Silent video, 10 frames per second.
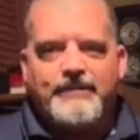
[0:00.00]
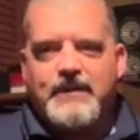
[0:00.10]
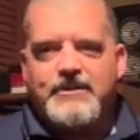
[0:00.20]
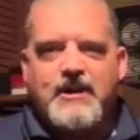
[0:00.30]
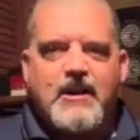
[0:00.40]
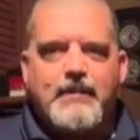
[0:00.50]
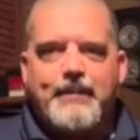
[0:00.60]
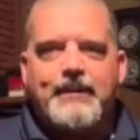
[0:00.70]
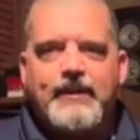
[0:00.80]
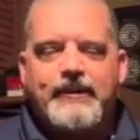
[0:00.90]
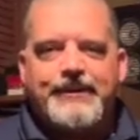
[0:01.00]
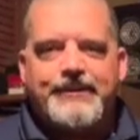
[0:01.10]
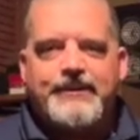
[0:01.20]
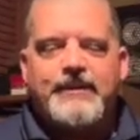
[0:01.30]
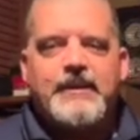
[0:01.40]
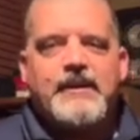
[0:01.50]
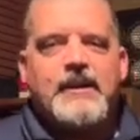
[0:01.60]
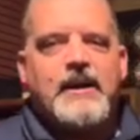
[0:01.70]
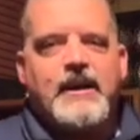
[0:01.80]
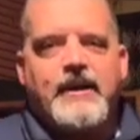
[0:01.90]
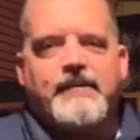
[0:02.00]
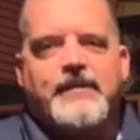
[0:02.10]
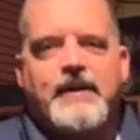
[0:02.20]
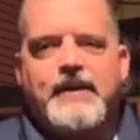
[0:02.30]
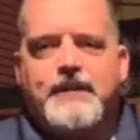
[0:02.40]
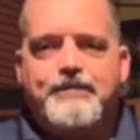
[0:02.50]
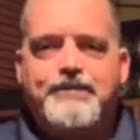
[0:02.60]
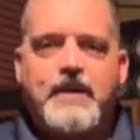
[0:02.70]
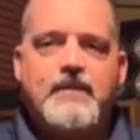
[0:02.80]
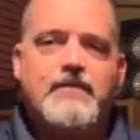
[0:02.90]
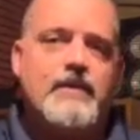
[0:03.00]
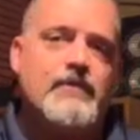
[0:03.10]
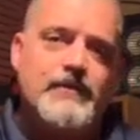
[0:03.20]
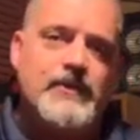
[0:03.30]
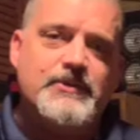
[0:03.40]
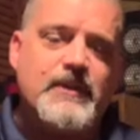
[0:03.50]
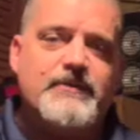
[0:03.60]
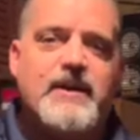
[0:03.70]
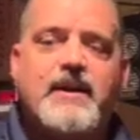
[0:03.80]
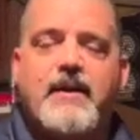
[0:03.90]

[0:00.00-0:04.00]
Check out my playlist of reviews I've done.